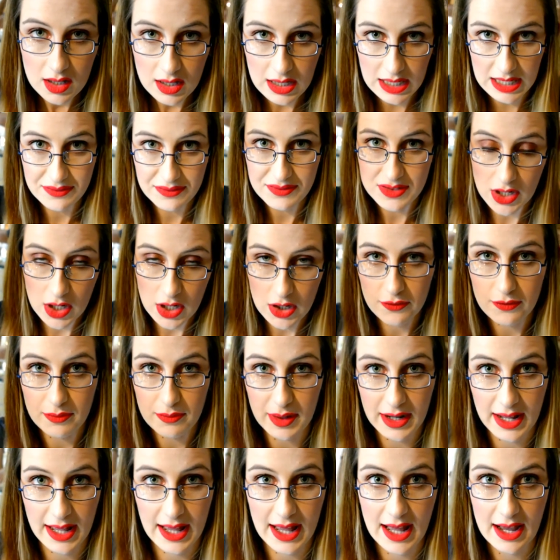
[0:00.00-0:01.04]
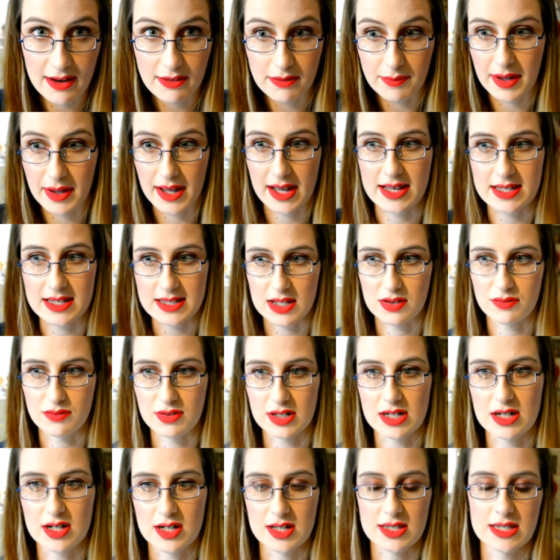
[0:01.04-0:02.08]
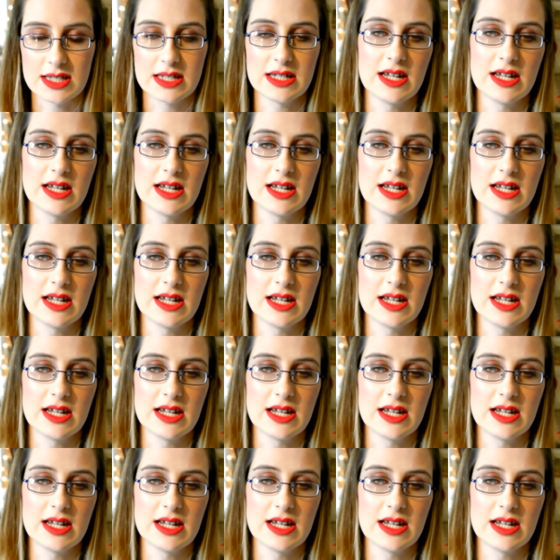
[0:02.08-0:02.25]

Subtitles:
lift it over my hair and my hair's like really nice and